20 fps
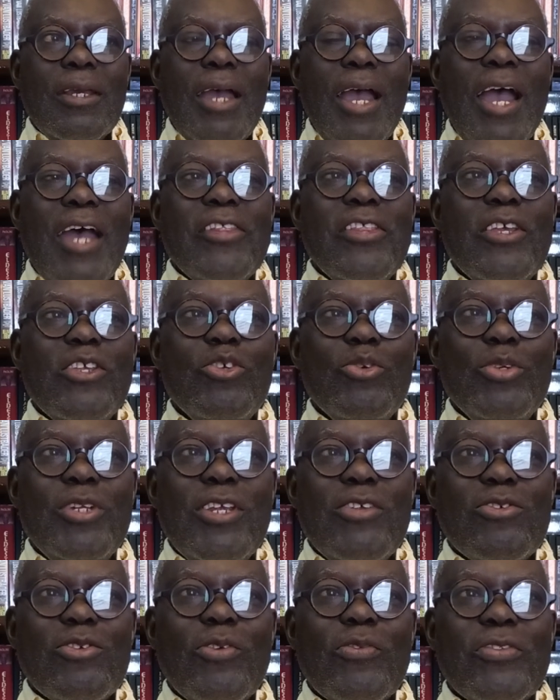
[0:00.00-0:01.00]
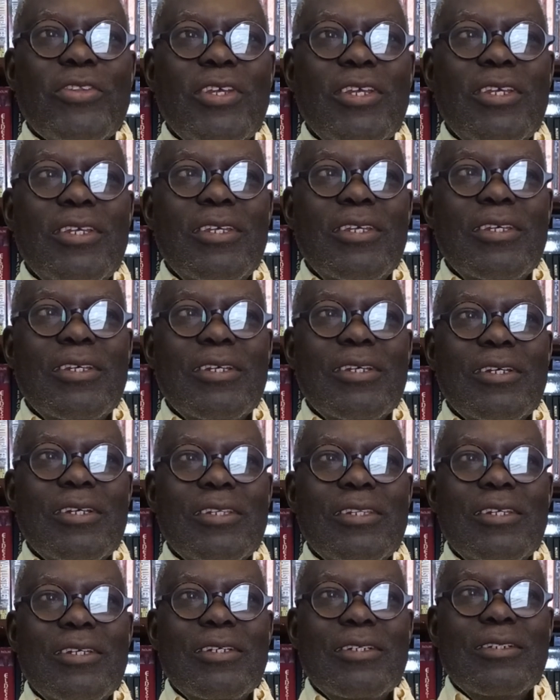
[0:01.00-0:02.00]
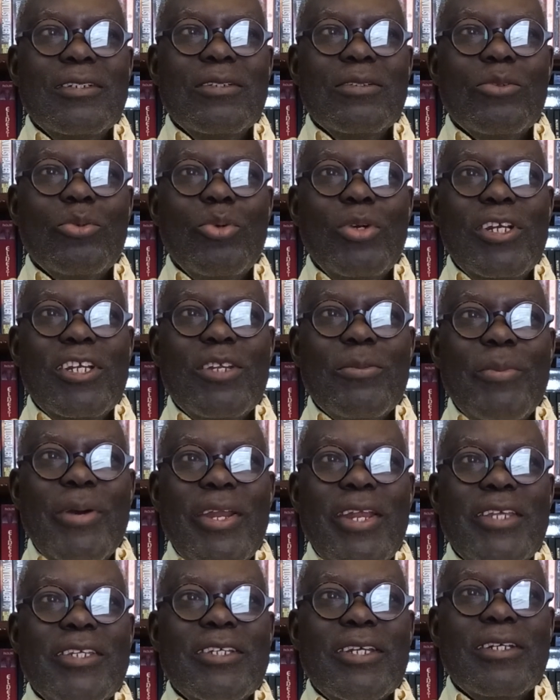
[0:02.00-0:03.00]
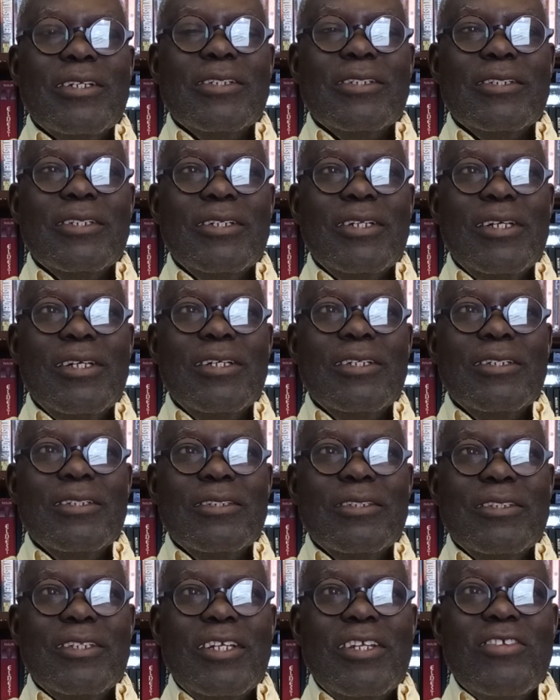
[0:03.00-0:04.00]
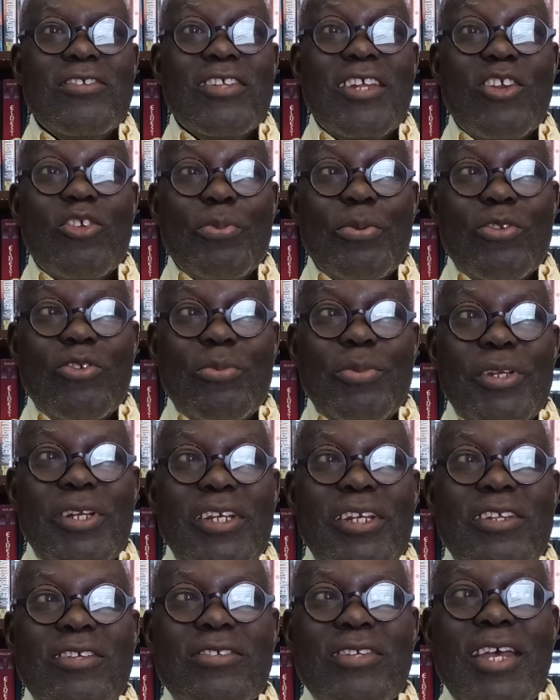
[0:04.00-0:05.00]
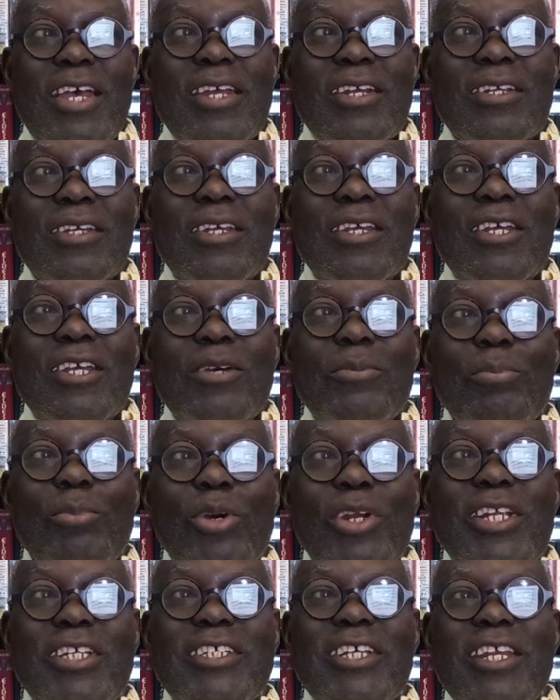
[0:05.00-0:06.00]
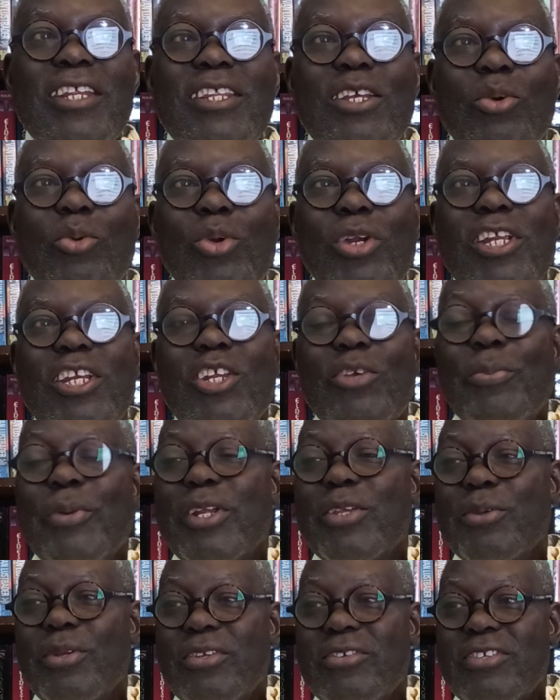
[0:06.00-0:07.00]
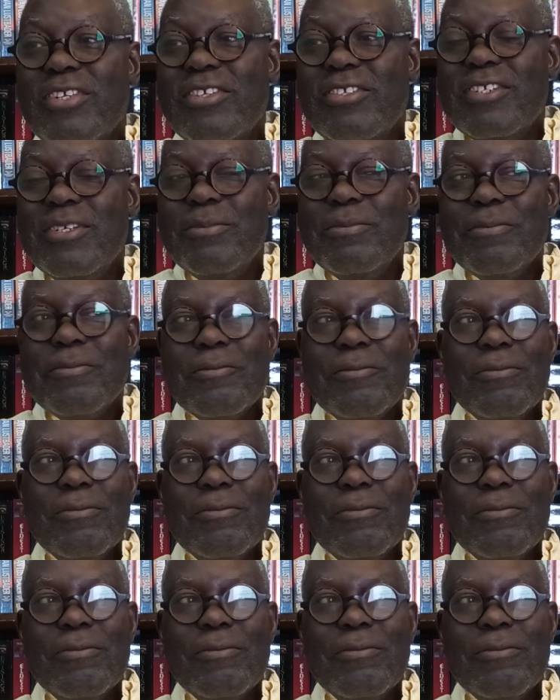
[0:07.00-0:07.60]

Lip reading: Other duties of the quality manager, that is the responsibilities, are monitoring the quality management system,